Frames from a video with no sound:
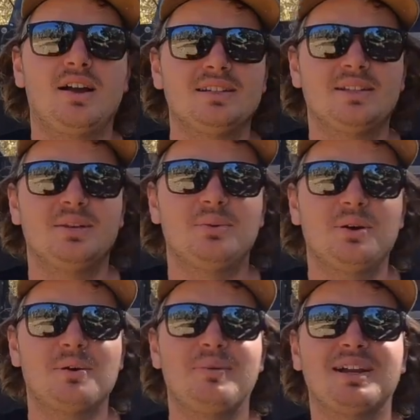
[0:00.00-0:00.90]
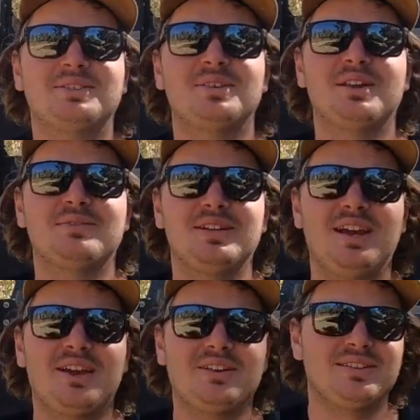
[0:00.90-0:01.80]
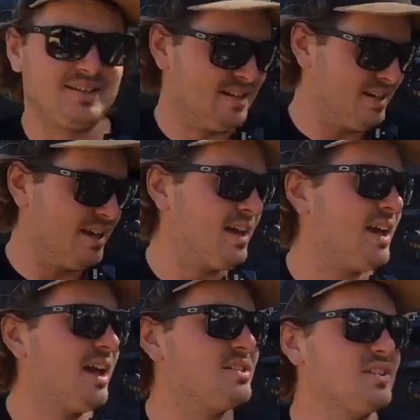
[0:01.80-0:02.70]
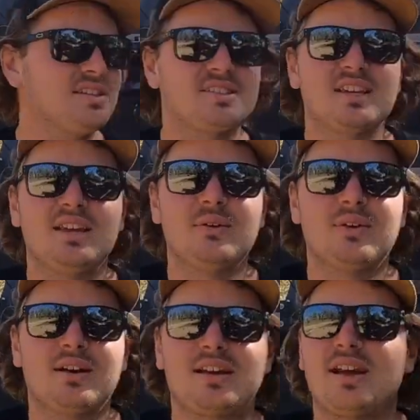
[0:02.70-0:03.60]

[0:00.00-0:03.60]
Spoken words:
guys, welcome back to another video. As you can see, we're